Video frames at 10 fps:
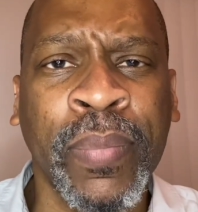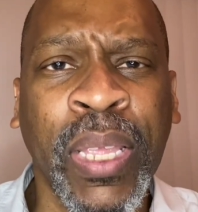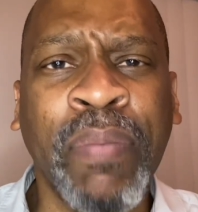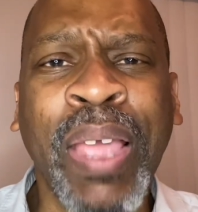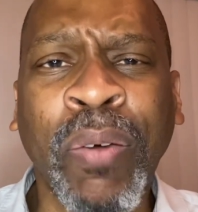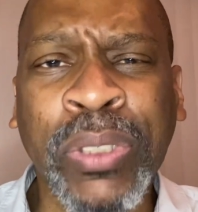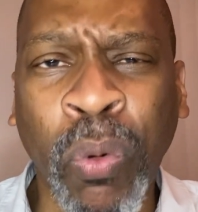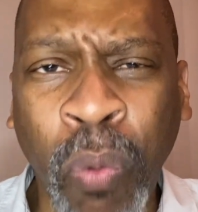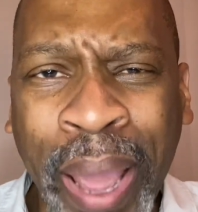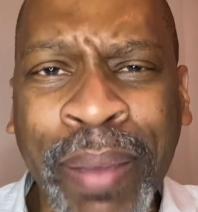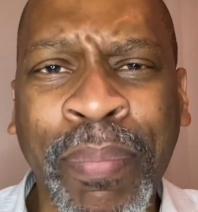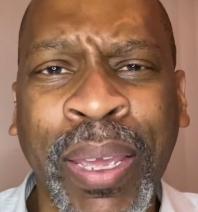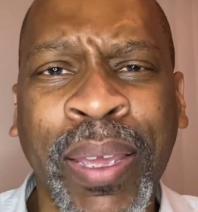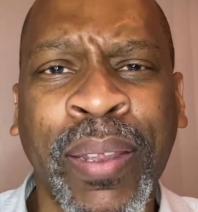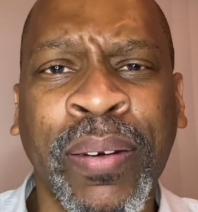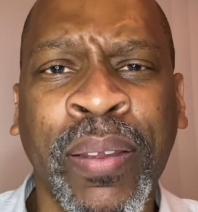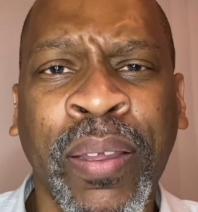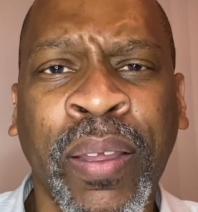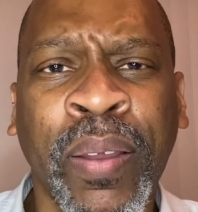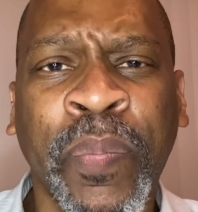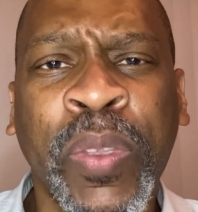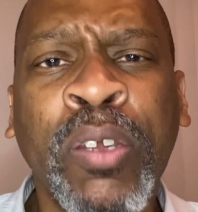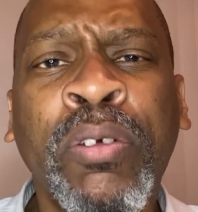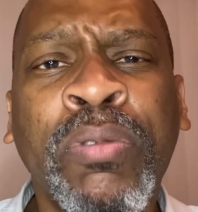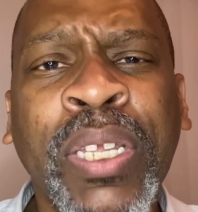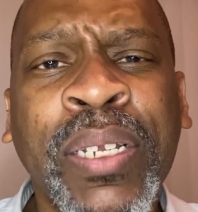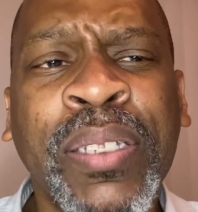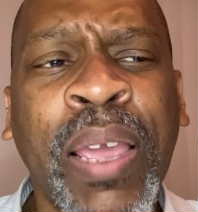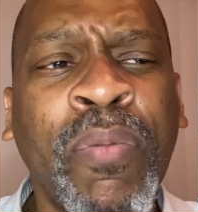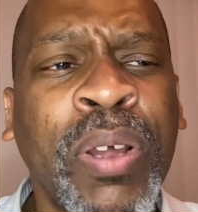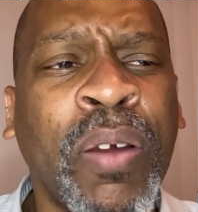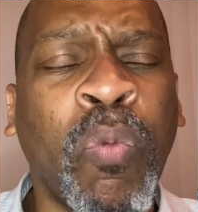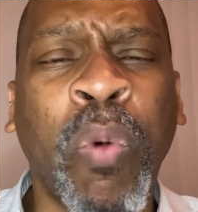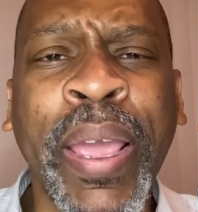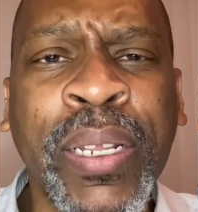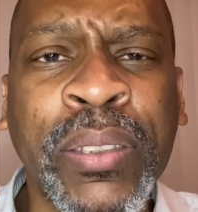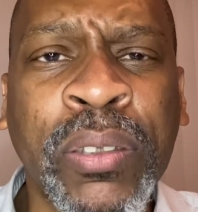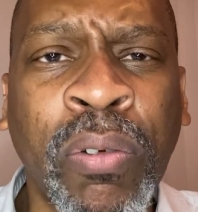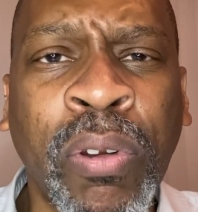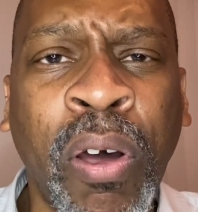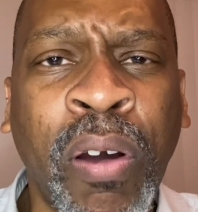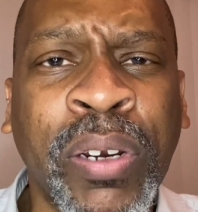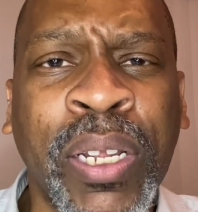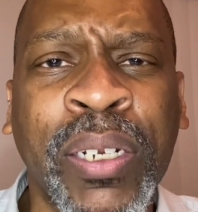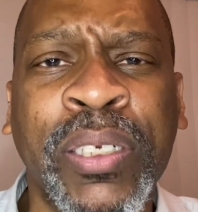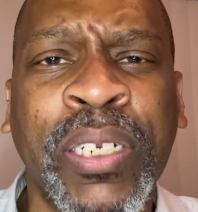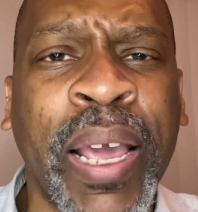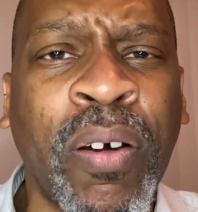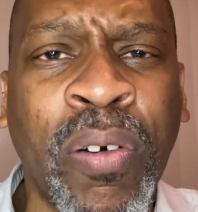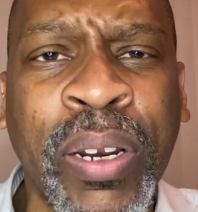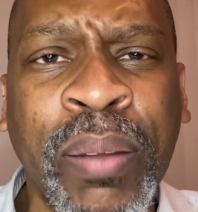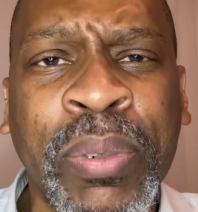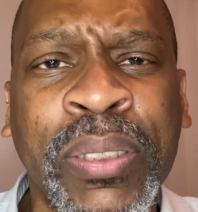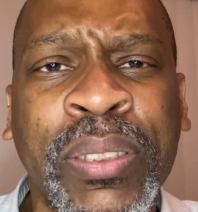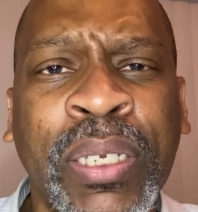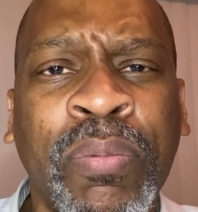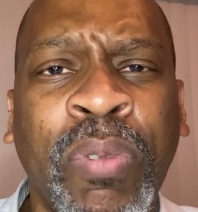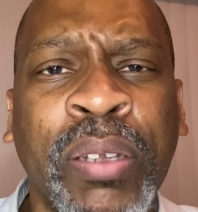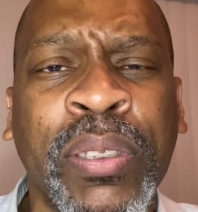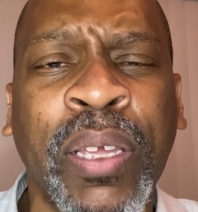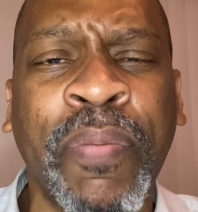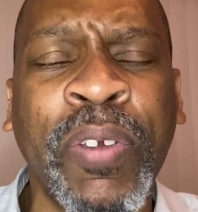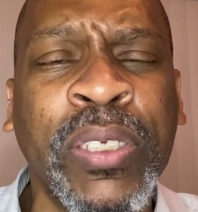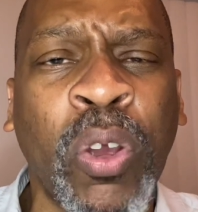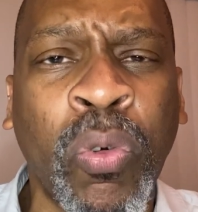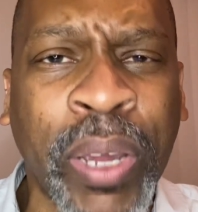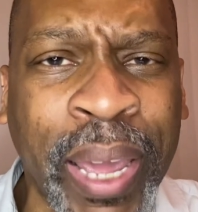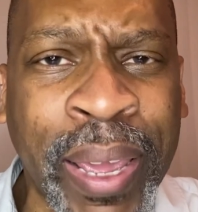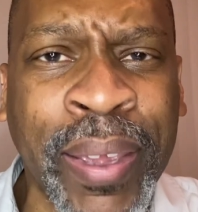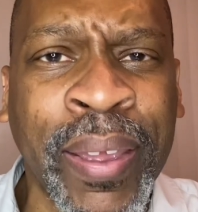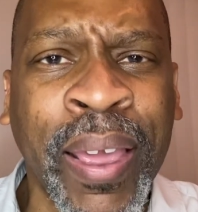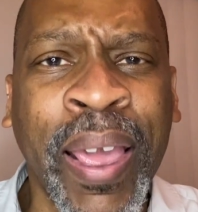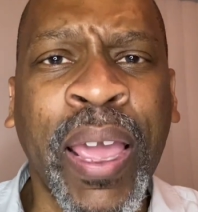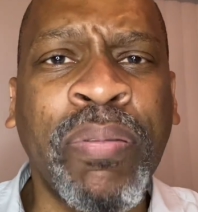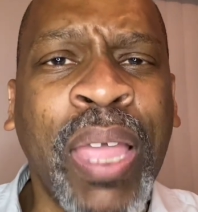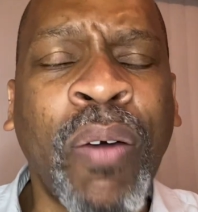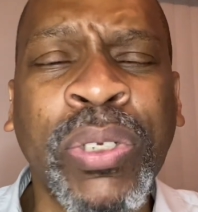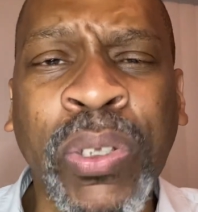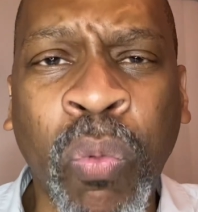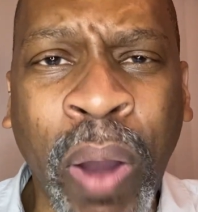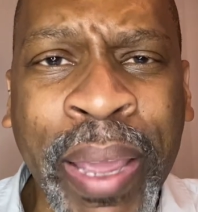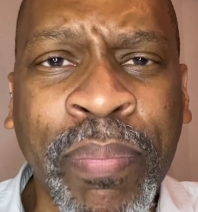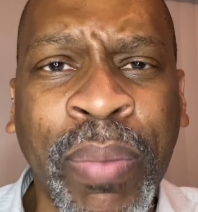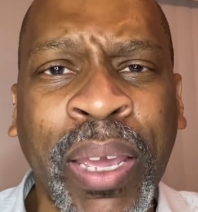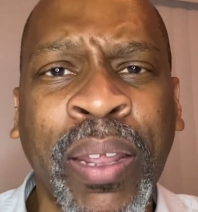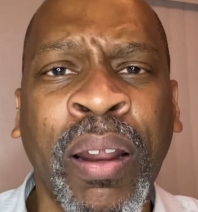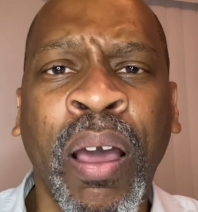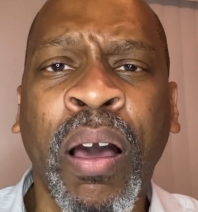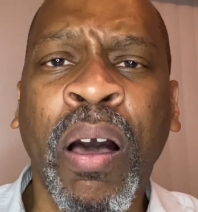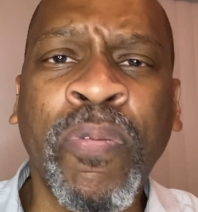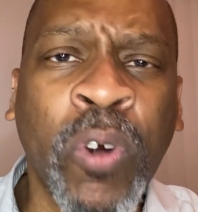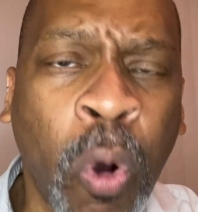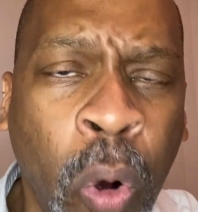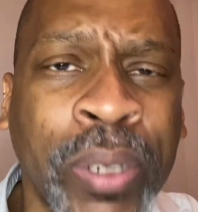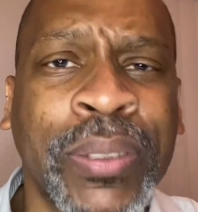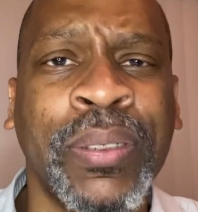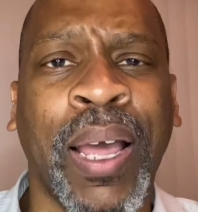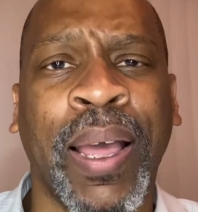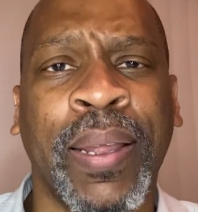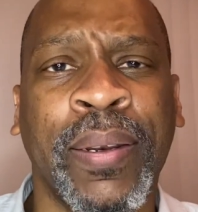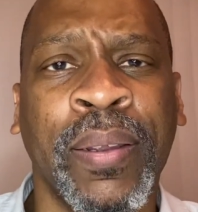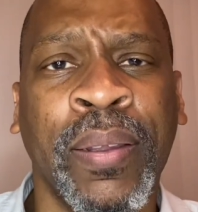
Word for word: If that was a white man, do you think they would have waited so long to check on him to see what if he's okay? If that was a white man? Of course not.